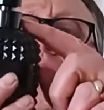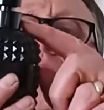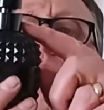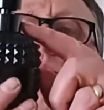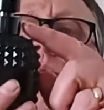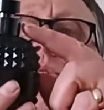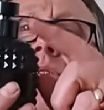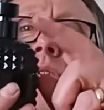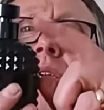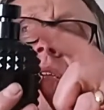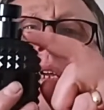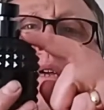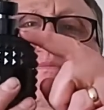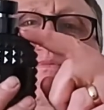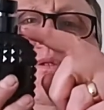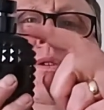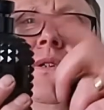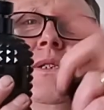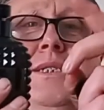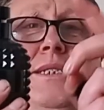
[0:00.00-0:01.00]
The one you can
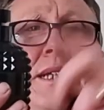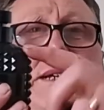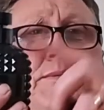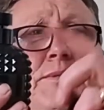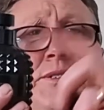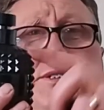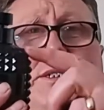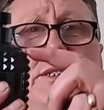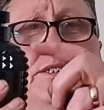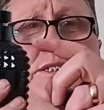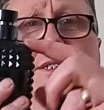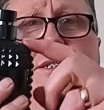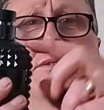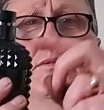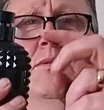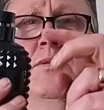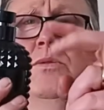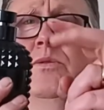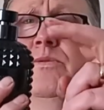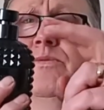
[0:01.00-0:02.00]
buy today, which is
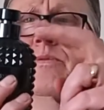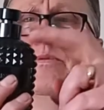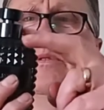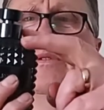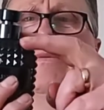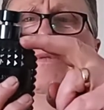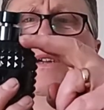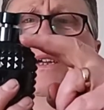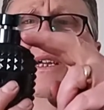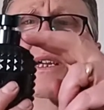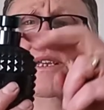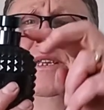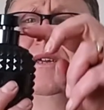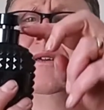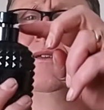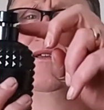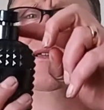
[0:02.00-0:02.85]
still good from what I've heard,